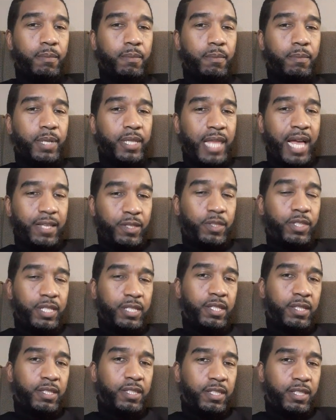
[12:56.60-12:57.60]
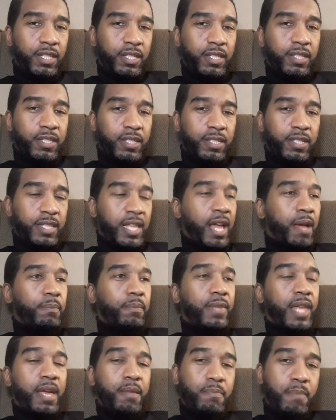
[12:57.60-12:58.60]
But this is the step
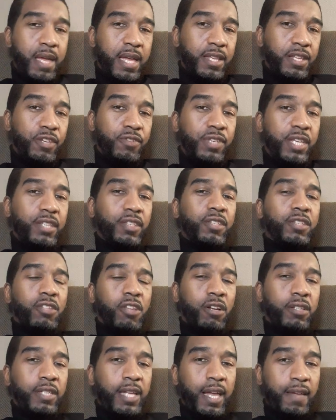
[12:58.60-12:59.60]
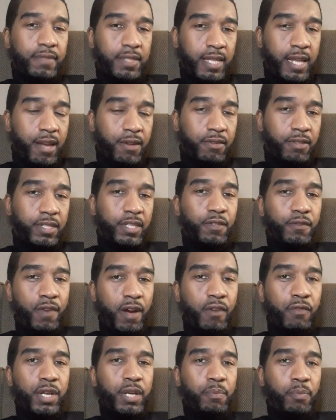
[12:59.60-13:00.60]
that men, you need to start to have standards. It's
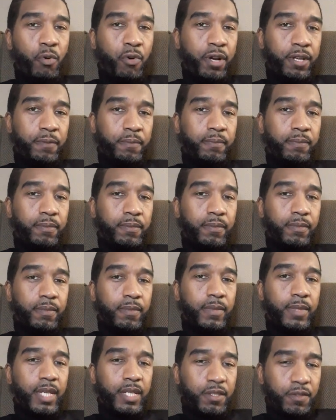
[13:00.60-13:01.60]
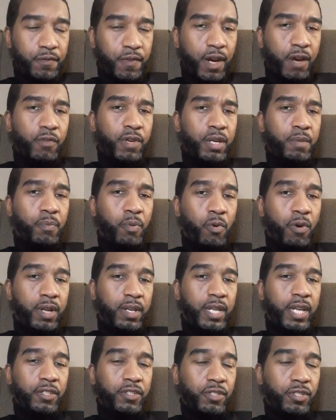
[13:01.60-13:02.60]
very important. It's very
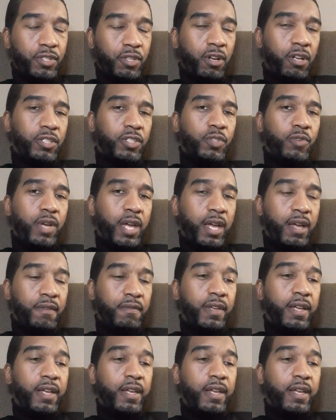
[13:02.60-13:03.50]
important that you start to have